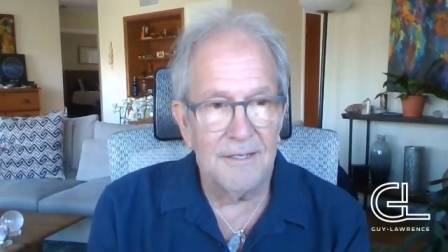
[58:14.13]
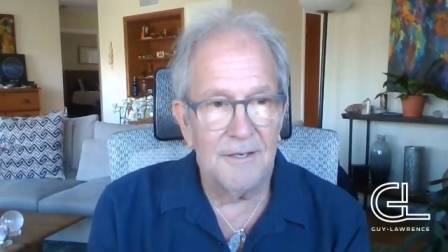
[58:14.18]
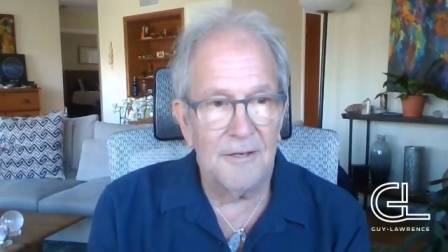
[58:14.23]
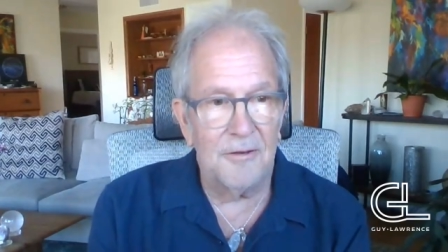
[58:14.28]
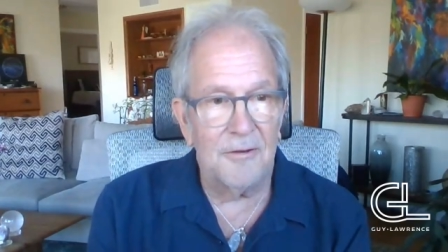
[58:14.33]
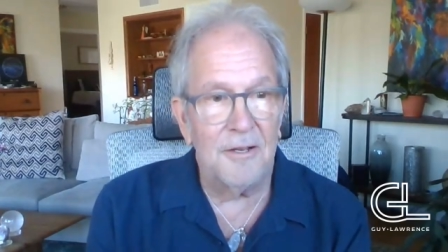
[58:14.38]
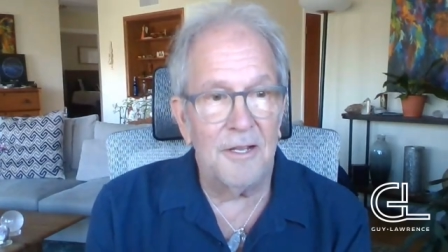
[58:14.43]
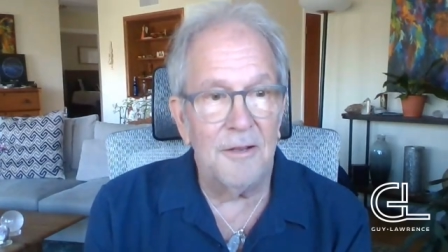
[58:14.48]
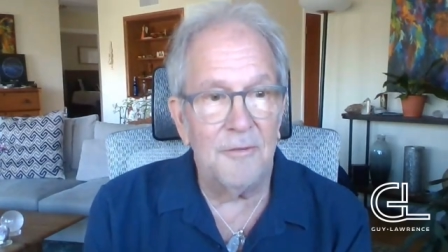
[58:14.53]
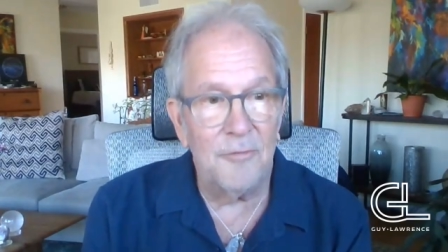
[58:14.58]

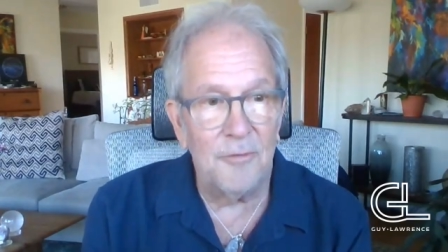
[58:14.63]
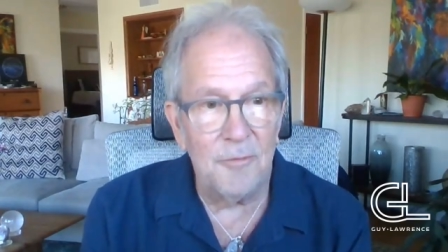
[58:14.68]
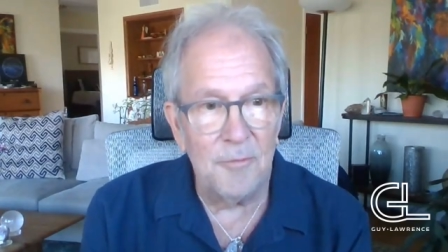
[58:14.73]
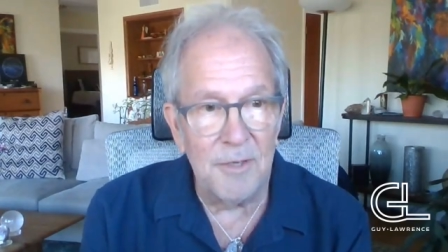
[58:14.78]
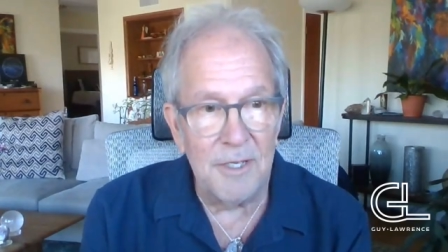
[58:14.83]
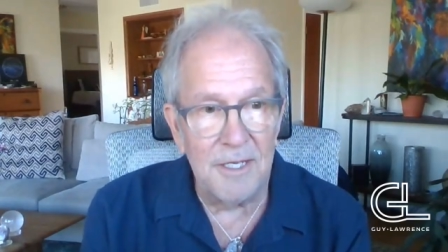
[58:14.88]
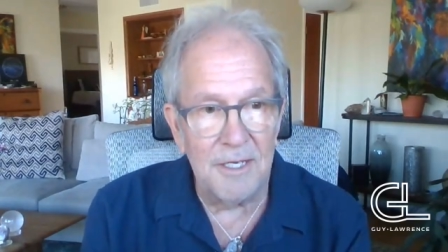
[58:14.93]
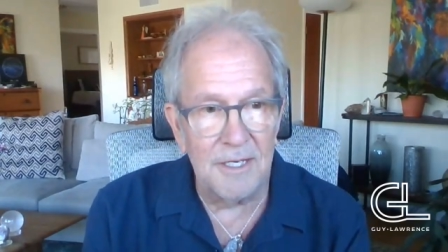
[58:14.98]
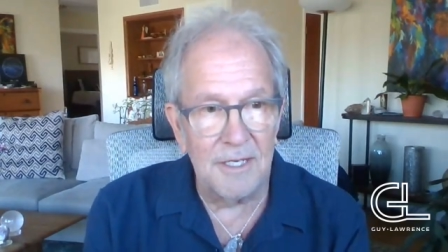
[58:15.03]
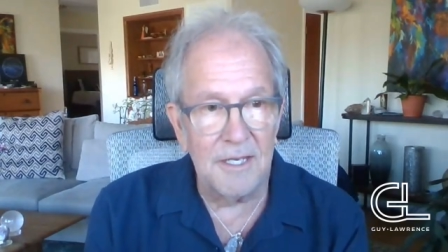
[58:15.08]
you're late for a
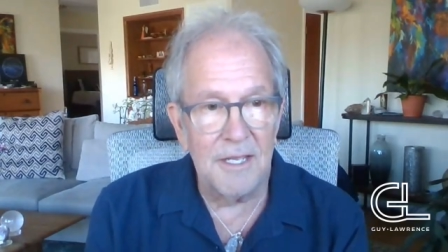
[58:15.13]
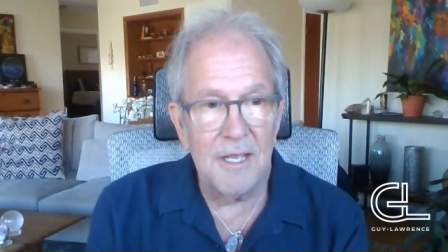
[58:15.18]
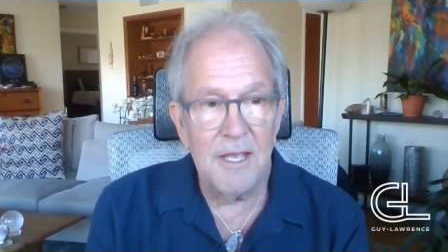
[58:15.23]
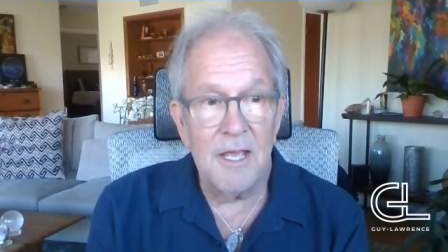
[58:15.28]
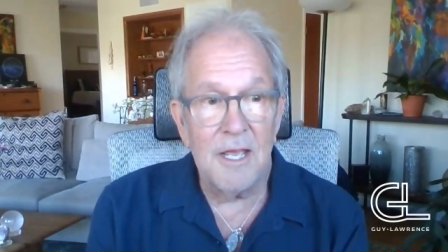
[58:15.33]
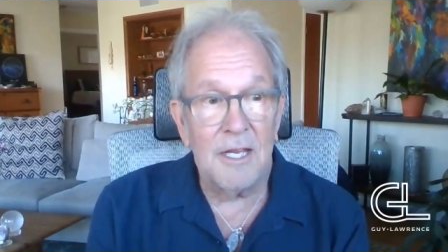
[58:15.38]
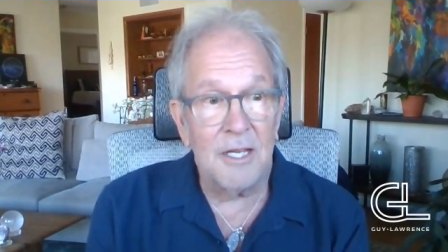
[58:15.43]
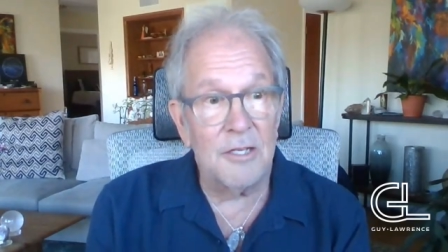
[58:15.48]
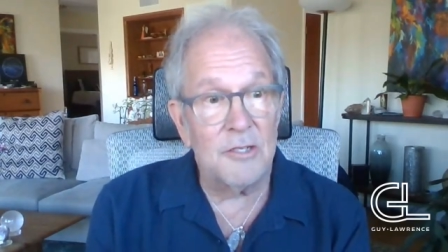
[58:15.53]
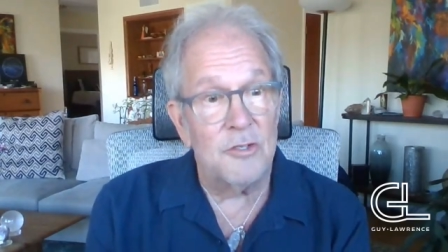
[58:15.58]
meeting,
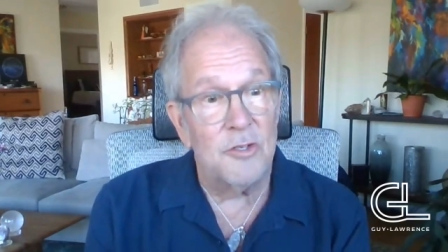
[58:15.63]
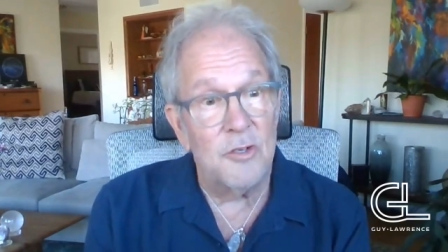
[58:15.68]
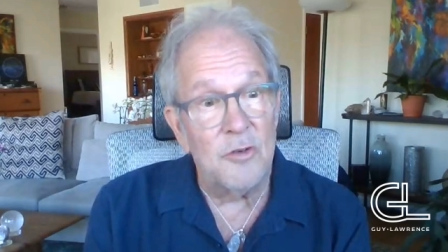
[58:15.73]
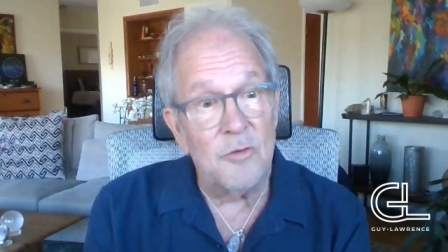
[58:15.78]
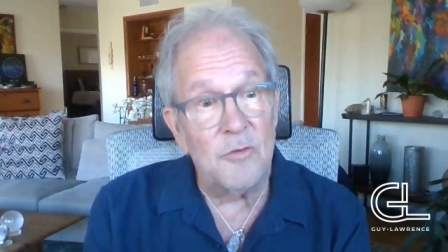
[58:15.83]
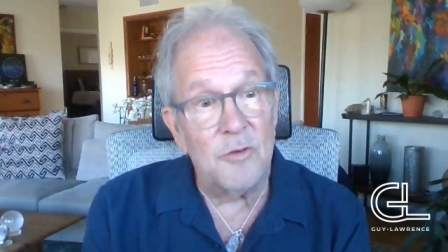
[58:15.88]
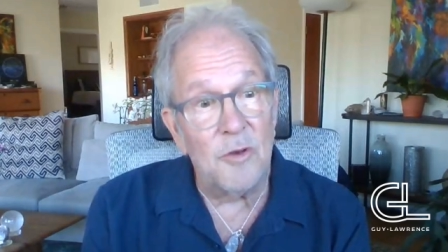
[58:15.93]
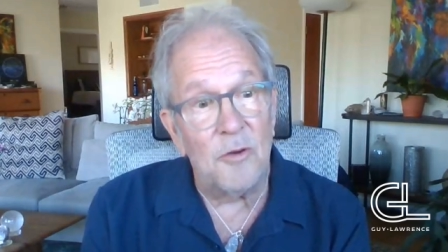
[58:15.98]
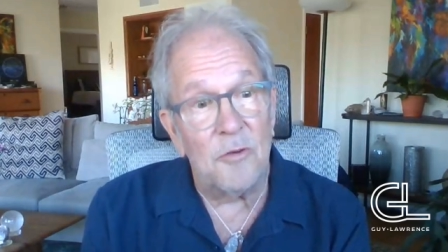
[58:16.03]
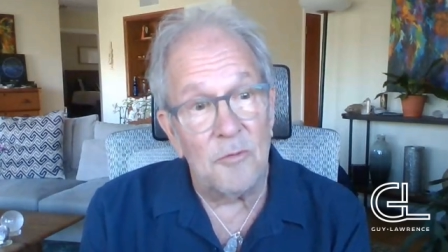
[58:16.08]
because you
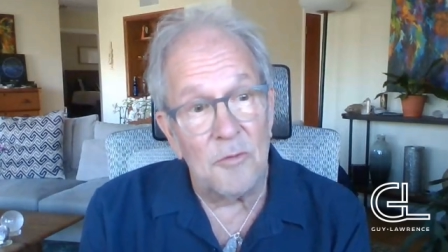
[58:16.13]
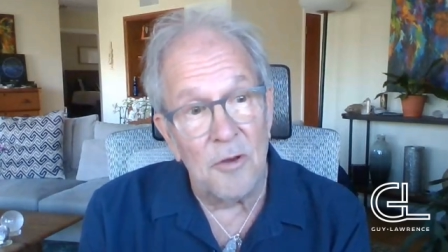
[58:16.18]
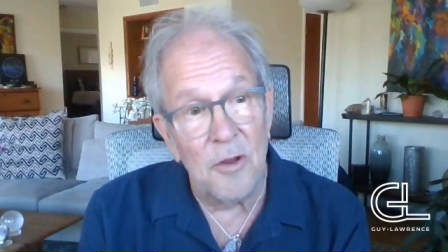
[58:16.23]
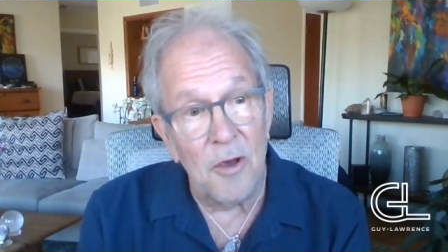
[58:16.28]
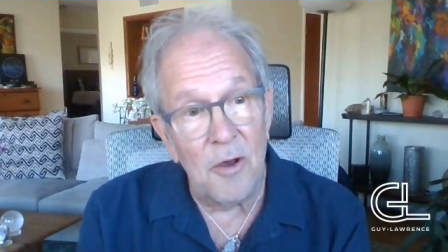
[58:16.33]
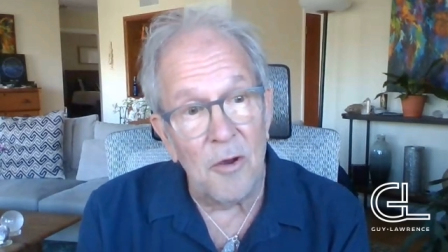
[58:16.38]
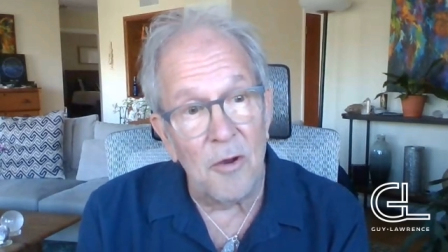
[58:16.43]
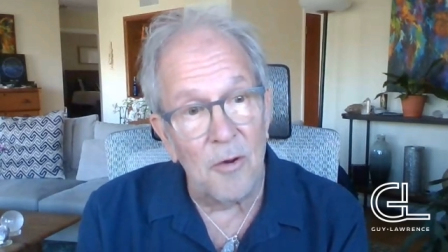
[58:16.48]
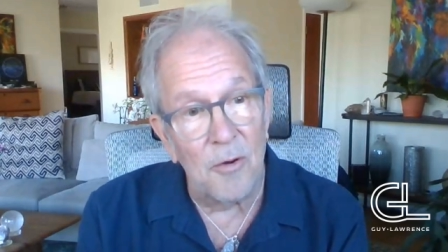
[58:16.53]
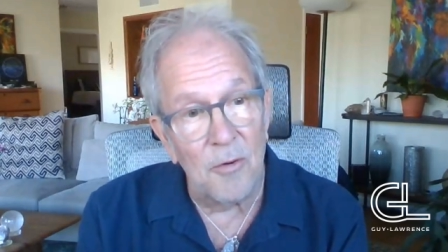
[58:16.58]
don't
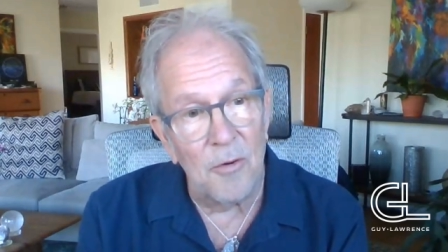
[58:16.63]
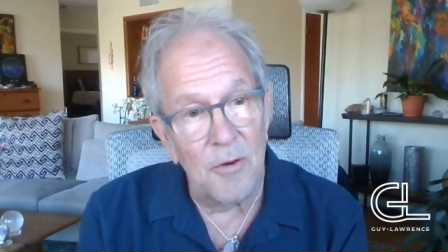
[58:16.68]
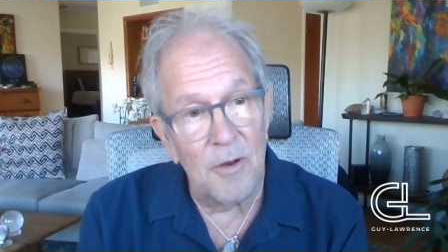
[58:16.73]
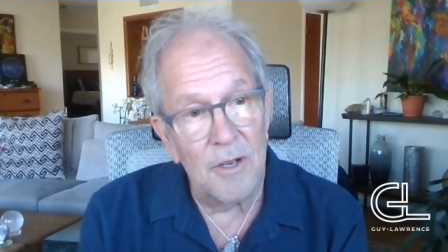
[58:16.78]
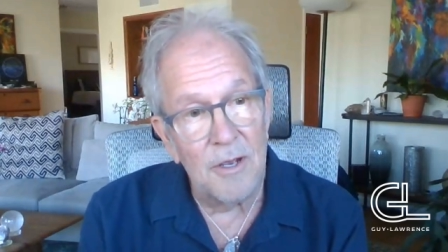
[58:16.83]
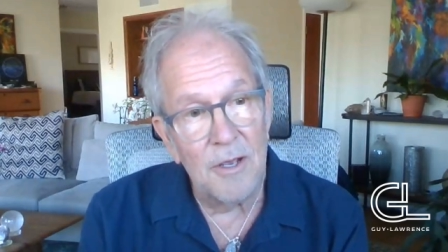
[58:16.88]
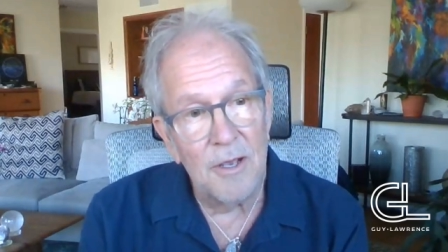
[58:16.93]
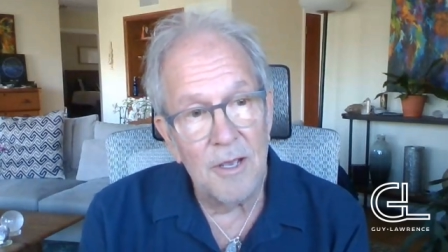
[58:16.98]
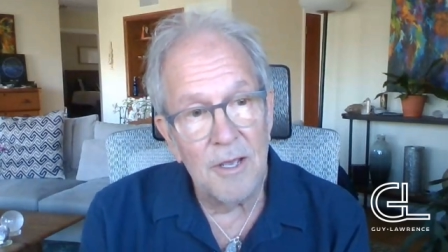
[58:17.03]
know